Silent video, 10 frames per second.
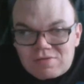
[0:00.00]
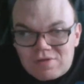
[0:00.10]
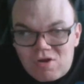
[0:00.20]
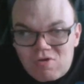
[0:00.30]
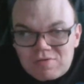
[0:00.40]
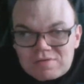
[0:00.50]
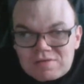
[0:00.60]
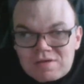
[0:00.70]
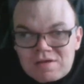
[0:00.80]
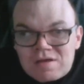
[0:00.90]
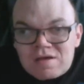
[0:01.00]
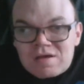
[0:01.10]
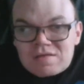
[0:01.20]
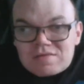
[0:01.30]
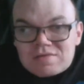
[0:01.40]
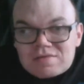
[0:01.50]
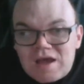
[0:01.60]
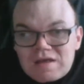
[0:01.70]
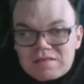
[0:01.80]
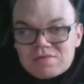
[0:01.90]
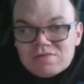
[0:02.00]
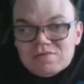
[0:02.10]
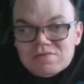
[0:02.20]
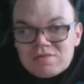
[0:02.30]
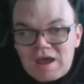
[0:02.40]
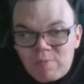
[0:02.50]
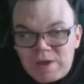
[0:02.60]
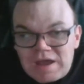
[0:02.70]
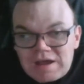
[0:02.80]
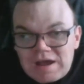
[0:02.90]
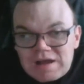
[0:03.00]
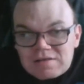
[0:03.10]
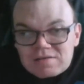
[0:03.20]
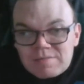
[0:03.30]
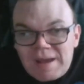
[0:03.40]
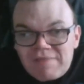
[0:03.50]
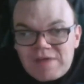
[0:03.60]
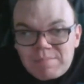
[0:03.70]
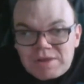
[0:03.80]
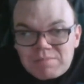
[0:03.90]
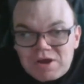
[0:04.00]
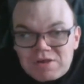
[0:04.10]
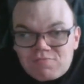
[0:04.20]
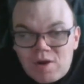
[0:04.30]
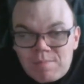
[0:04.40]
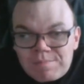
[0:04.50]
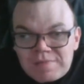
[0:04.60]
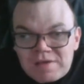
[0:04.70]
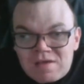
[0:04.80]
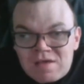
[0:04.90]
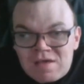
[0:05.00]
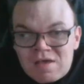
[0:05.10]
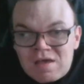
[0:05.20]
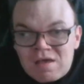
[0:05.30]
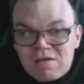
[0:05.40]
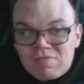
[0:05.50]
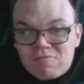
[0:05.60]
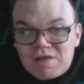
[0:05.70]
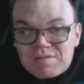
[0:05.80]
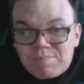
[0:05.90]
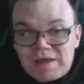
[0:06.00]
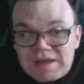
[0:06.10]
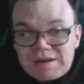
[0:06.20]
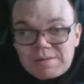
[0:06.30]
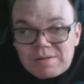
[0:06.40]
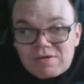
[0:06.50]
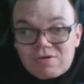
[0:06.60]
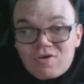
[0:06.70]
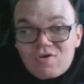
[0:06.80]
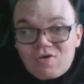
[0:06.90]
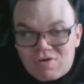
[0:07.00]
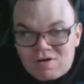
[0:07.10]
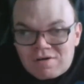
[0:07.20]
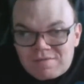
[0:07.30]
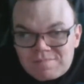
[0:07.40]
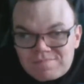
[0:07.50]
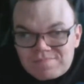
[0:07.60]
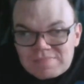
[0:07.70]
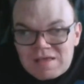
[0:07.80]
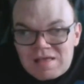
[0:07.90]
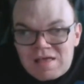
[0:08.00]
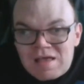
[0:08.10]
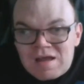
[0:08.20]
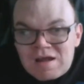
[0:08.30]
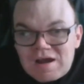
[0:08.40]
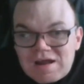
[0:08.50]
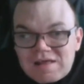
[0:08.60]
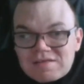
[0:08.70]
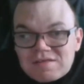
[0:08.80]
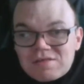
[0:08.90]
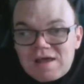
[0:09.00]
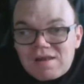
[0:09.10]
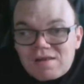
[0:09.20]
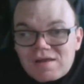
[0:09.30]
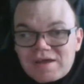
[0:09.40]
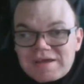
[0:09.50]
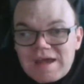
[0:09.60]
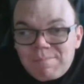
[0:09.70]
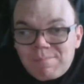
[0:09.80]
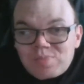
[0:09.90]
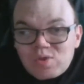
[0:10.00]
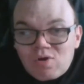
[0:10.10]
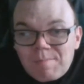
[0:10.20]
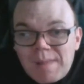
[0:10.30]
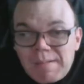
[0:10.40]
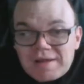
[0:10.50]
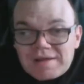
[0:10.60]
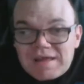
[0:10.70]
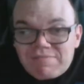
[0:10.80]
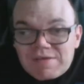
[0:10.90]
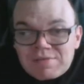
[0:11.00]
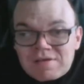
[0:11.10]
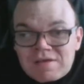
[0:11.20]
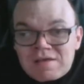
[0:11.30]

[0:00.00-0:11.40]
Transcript: shown that Nightwing and the Bat Family minus Robin were actually playing her. And I just like the look Batman gave when